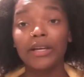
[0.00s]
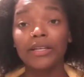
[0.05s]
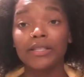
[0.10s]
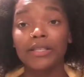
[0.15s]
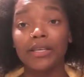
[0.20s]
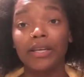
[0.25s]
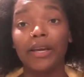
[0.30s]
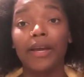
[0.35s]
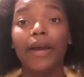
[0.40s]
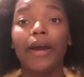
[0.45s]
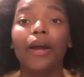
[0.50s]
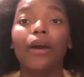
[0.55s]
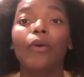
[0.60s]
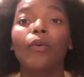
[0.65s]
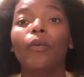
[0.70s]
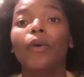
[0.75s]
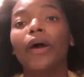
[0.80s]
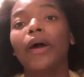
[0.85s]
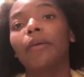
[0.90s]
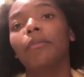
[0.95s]
to get hecka
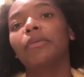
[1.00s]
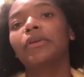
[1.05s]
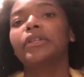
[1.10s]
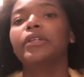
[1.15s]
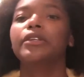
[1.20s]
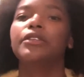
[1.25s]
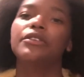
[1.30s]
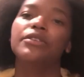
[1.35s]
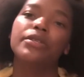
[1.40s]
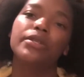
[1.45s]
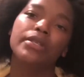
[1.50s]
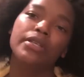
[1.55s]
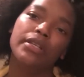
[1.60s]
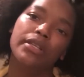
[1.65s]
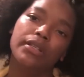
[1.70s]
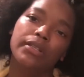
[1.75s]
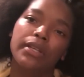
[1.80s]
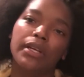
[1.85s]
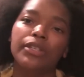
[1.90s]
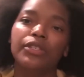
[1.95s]
wet, but then you see
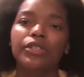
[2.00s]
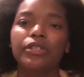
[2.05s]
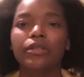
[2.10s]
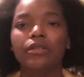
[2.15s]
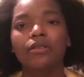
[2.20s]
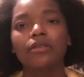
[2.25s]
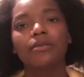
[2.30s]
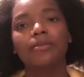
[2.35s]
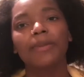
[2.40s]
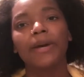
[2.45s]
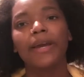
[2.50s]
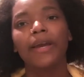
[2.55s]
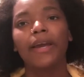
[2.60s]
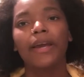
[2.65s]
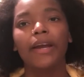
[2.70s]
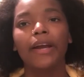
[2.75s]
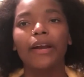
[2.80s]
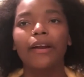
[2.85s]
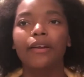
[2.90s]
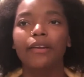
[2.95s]
it touches my
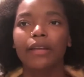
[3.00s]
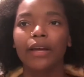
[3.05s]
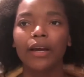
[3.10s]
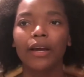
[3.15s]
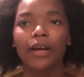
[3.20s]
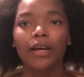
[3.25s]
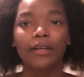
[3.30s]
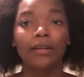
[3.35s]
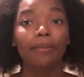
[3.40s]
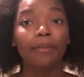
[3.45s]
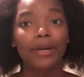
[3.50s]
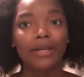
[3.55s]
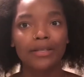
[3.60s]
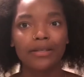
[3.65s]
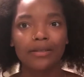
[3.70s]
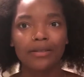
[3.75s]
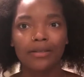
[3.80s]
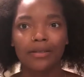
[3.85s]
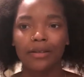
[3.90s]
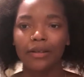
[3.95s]
hair and that kind of
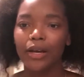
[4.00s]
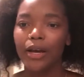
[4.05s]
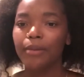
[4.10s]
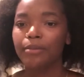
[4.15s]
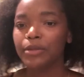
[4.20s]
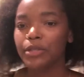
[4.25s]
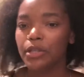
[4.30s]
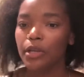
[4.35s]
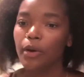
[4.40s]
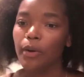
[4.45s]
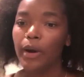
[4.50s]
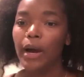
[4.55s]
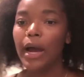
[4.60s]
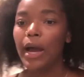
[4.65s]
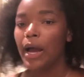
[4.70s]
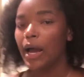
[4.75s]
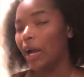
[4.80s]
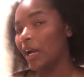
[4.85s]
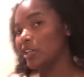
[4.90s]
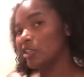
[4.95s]
messes it up. So
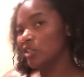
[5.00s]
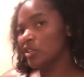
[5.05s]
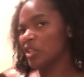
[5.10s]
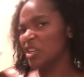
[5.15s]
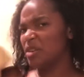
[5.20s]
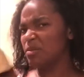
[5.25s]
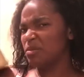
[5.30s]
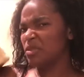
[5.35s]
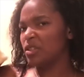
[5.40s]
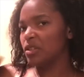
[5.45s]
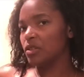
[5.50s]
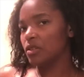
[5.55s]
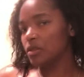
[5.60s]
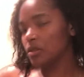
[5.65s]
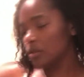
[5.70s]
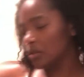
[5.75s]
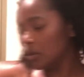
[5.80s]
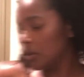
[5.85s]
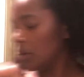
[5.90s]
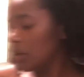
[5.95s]
I just keep
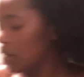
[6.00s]
this